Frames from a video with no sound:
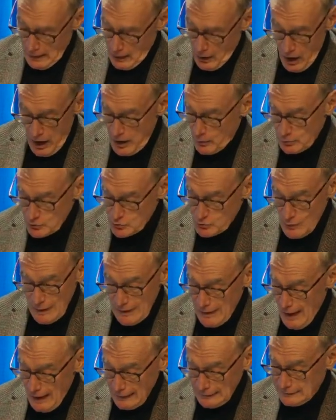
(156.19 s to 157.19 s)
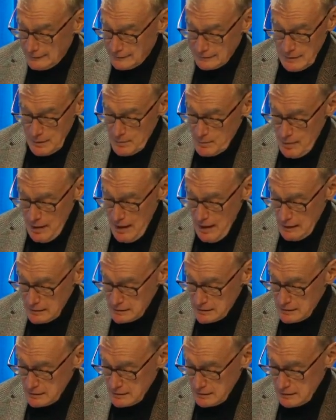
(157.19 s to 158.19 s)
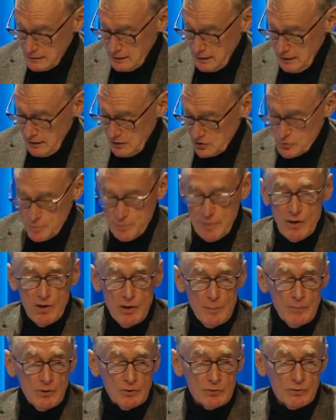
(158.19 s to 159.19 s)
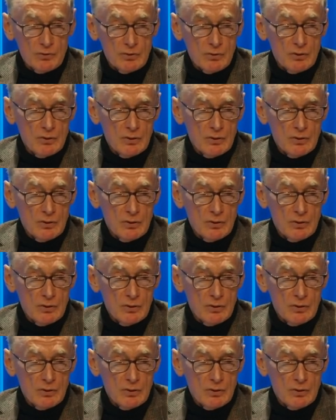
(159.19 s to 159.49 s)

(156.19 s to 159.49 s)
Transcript: I was reluctant about an experiment